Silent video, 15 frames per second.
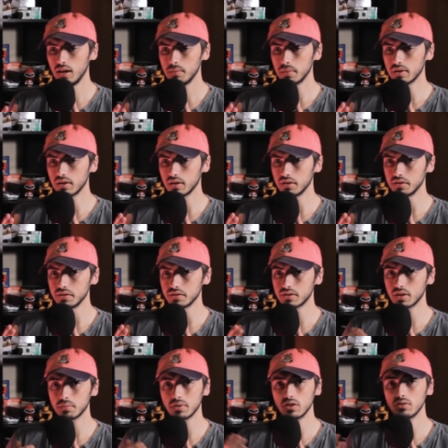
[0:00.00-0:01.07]
because
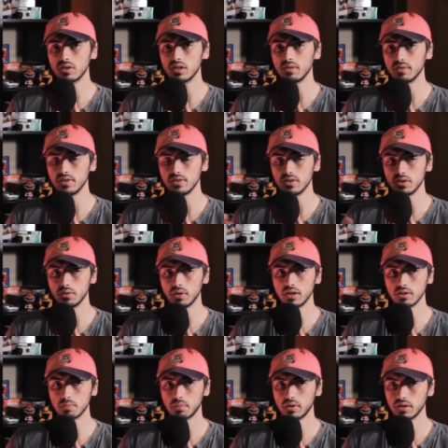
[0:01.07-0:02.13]
something you can even do
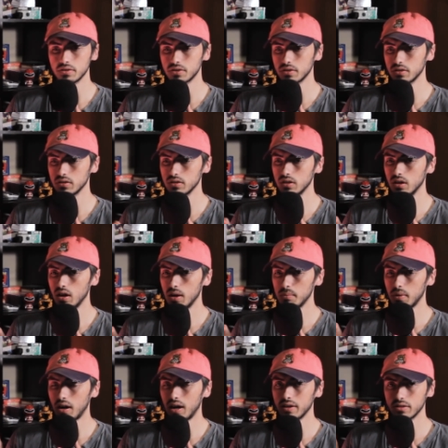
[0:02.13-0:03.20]
is place her
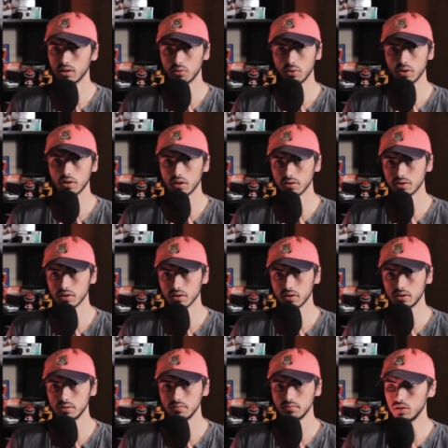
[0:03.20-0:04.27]
behind a rearguard
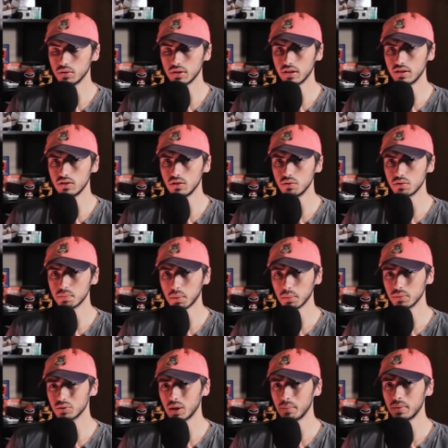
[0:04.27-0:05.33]
circle. You can then use
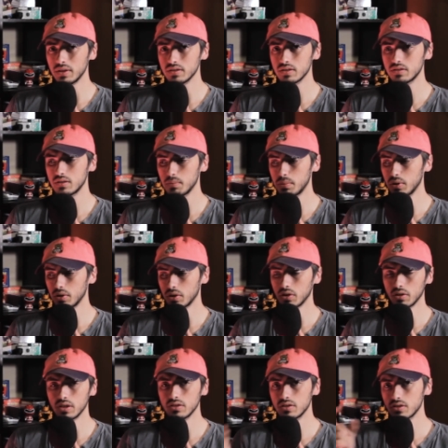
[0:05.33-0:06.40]
purple trapezes to put
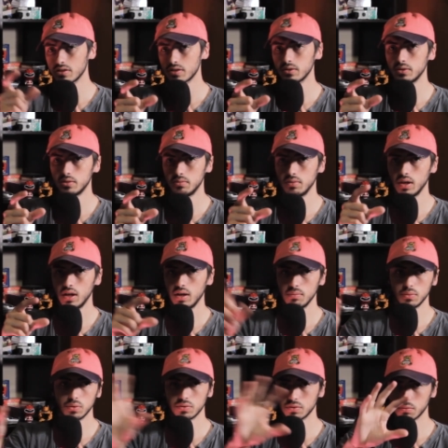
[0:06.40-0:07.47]
her into the soul,
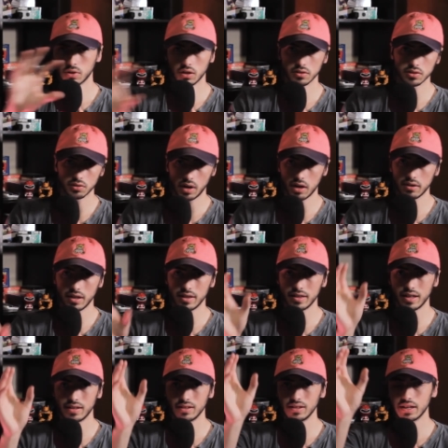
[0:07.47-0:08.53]
move some cards around, and
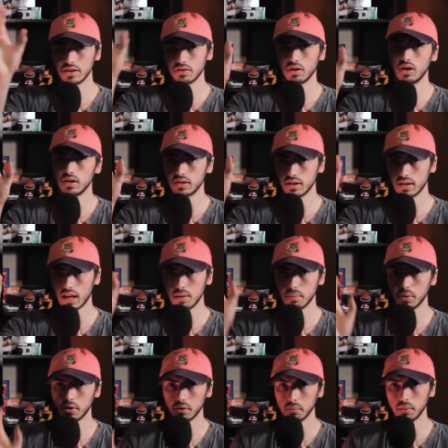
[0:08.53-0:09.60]
then later on in the game
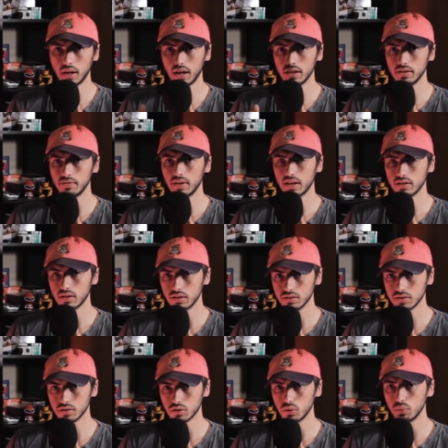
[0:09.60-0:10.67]
put her behind the Vanguard
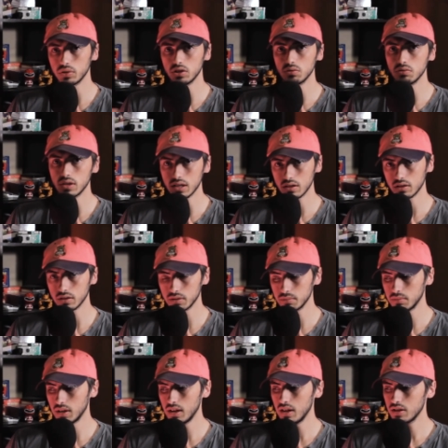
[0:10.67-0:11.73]
circle when you need her.
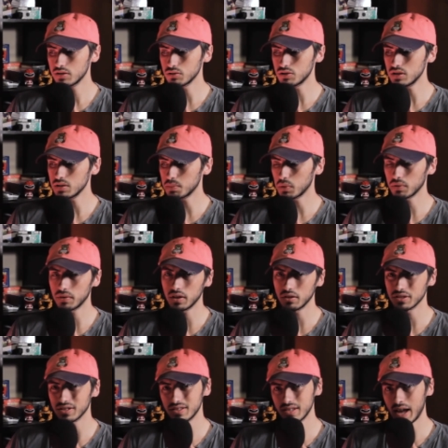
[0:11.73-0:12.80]
So she's more of here
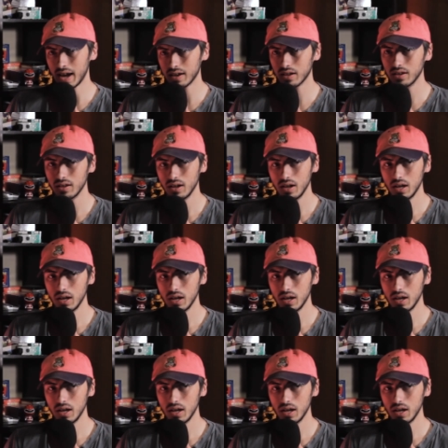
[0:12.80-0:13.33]
as a tech,